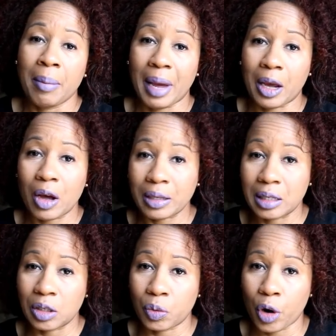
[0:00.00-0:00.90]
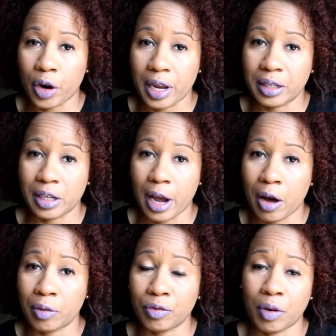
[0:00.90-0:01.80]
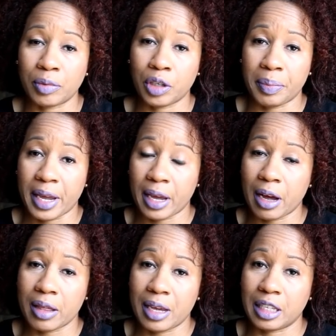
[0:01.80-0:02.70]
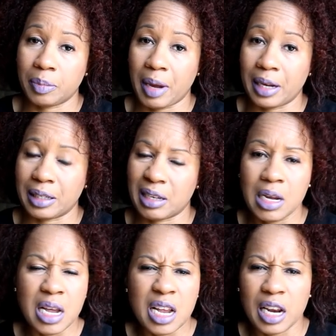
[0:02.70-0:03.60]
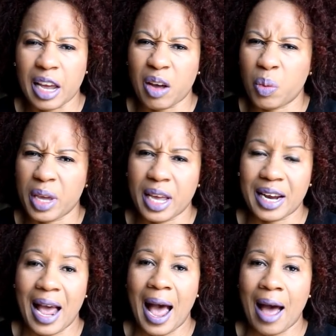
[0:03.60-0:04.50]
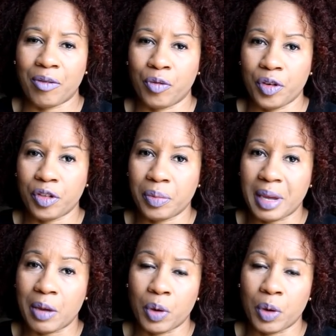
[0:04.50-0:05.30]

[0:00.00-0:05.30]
my cousins were in town from Jamaica they spent like a week and a half with me.